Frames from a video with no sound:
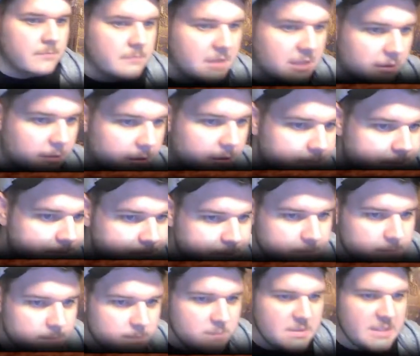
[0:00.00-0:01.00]
Anyway,
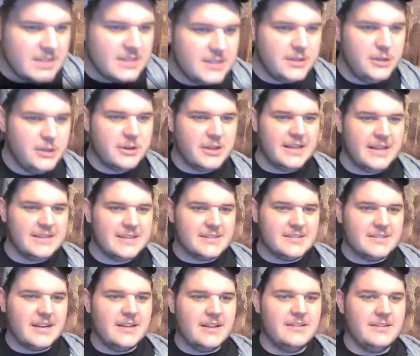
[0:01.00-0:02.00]
you can
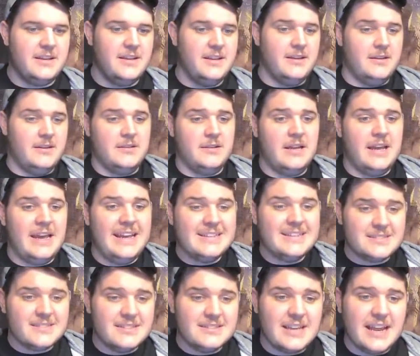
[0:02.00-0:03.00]

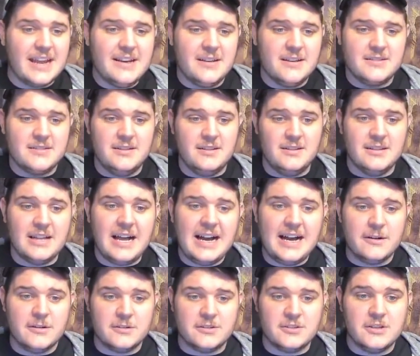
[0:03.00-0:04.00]
instantaneously
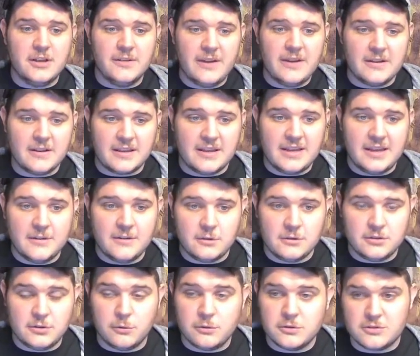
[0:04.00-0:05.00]
light or snuff out a
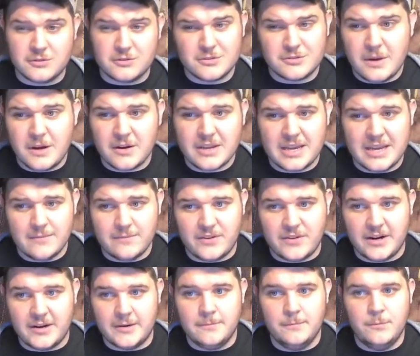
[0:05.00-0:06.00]
candle, a torch, or a small
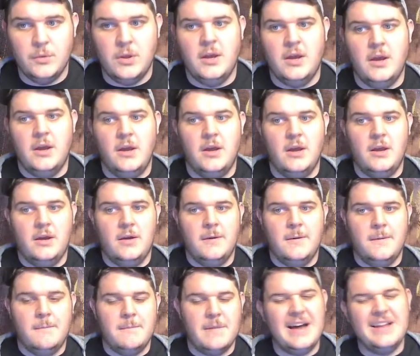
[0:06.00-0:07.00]
campfire.
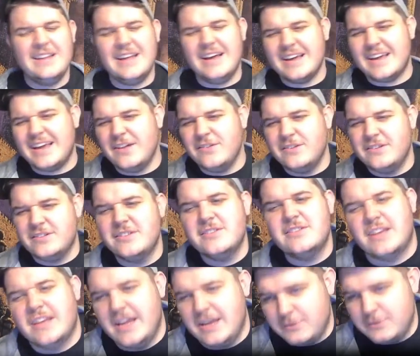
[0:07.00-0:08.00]
I like like how this is
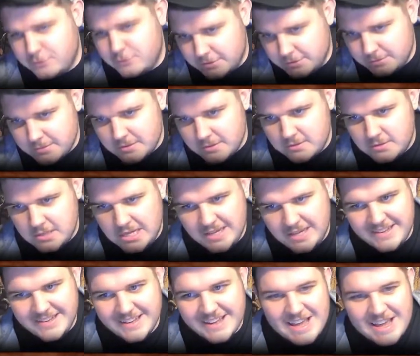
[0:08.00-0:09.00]
a cantrip.
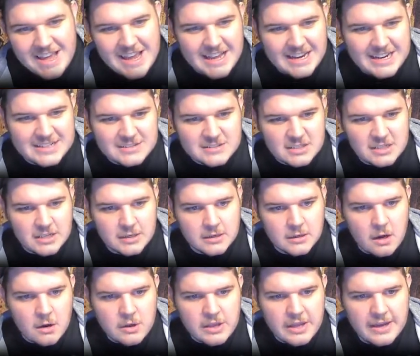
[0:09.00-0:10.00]
And it's like,
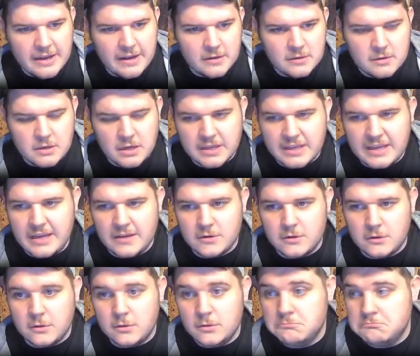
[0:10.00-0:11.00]
oh yeah, a
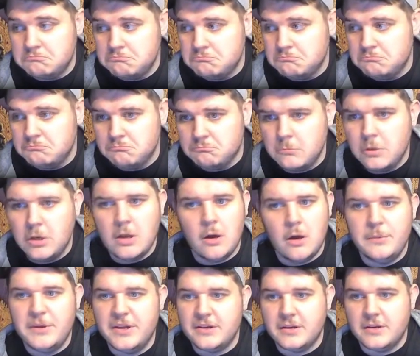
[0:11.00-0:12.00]
candle.
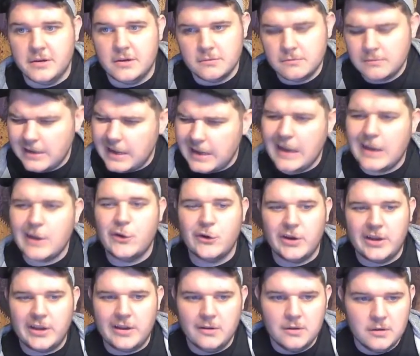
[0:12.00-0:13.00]
No big deal. I
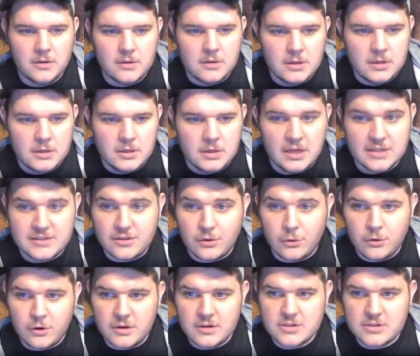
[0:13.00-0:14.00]
agree. A
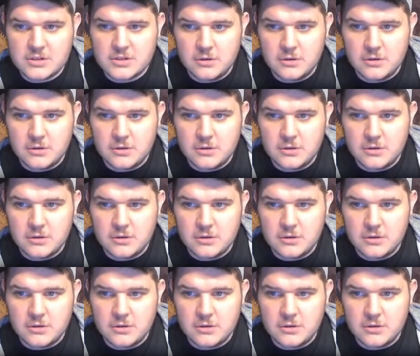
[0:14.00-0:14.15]
torch?